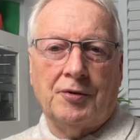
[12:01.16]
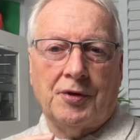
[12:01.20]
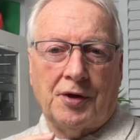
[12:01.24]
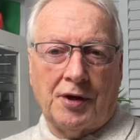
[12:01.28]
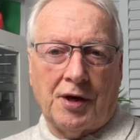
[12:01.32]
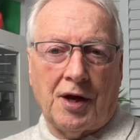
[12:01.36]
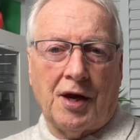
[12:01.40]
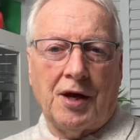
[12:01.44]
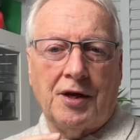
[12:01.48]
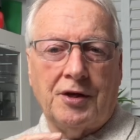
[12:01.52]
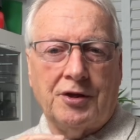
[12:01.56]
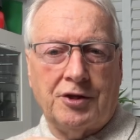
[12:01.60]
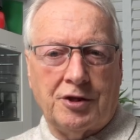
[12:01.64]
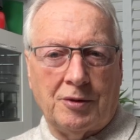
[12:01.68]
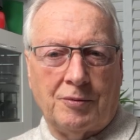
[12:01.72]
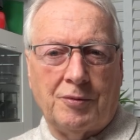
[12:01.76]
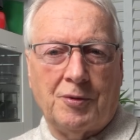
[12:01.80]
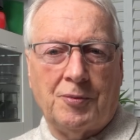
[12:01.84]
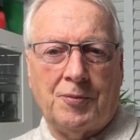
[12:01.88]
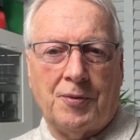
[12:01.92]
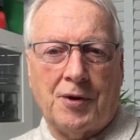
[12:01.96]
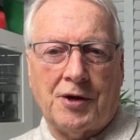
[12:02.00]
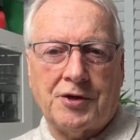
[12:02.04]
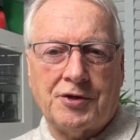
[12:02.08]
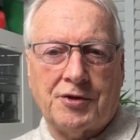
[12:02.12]
mode. Again,
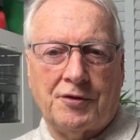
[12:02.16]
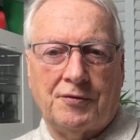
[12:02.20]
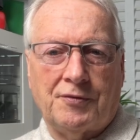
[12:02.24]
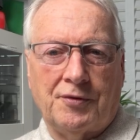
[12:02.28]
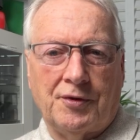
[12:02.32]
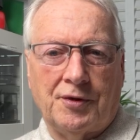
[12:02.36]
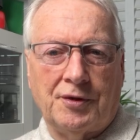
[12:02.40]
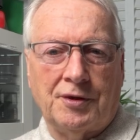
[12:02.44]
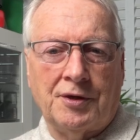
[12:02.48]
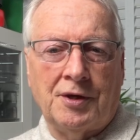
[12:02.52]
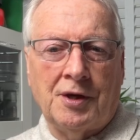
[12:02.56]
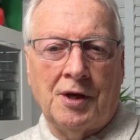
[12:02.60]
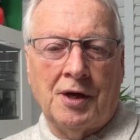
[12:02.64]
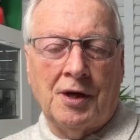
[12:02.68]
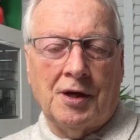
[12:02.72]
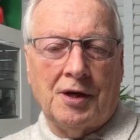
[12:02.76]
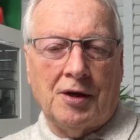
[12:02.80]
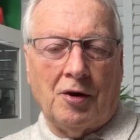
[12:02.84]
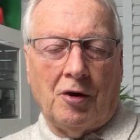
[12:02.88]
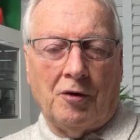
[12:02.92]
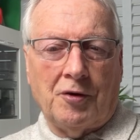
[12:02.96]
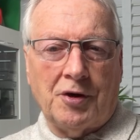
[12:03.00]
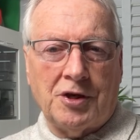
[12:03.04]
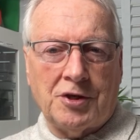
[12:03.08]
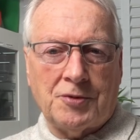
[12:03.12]
double press of the
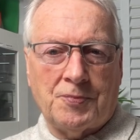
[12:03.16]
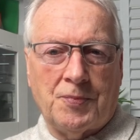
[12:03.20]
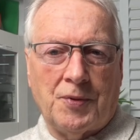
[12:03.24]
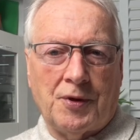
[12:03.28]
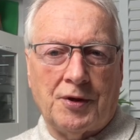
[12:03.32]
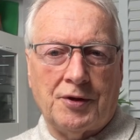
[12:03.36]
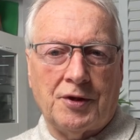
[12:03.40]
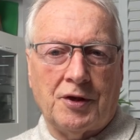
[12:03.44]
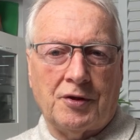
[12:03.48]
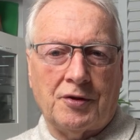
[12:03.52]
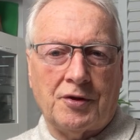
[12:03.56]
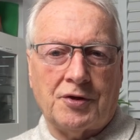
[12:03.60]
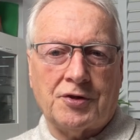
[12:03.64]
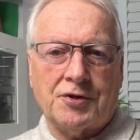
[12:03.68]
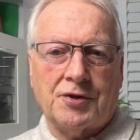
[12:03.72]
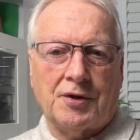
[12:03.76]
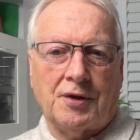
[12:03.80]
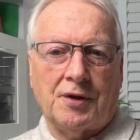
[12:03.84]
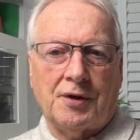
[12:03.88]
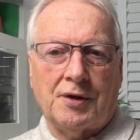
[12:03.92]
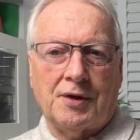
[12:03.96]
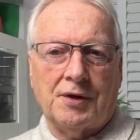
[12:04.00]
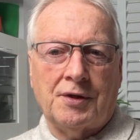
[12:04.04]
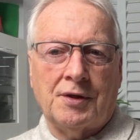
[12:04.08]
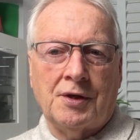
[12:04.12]
orange button on the
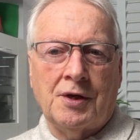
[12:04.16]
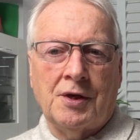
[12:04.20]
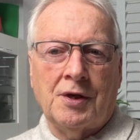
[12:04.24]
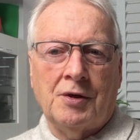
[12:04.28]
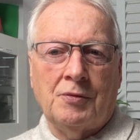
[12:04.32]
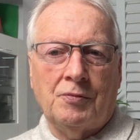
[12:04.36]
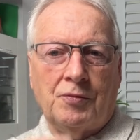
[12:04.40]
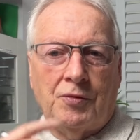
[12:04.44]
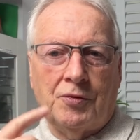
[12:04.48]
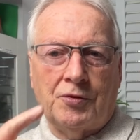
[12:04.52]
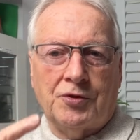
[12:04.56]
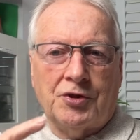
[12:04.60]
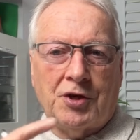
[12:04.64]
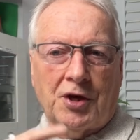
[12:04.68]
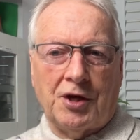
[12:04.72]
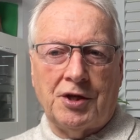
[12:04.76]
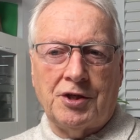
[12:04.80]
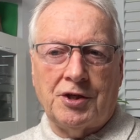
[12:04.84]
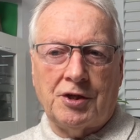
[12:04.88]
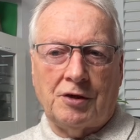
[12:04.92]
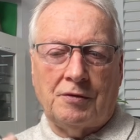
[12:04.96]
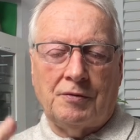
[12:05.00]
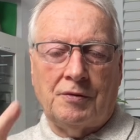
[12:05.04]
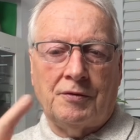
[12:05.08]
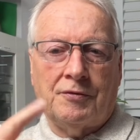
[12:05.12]
side will
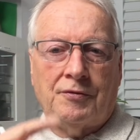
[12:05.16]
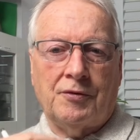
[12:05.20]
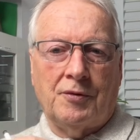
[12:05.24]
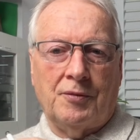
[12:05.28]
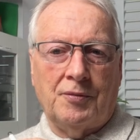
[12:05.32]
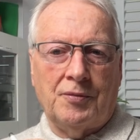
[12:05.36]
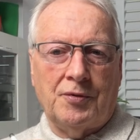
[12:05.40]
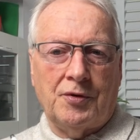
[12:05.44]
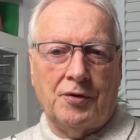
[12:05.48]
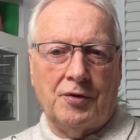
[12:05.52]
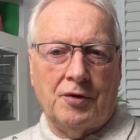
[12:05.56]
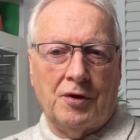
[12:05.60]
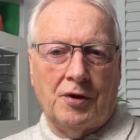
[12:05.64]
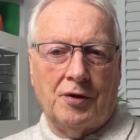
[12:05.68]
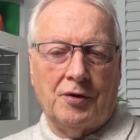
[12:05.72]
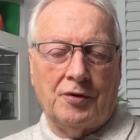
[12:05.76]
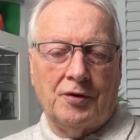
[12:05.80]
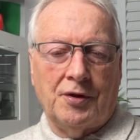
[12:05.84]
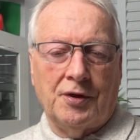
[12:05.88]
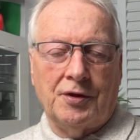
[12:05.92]
change over from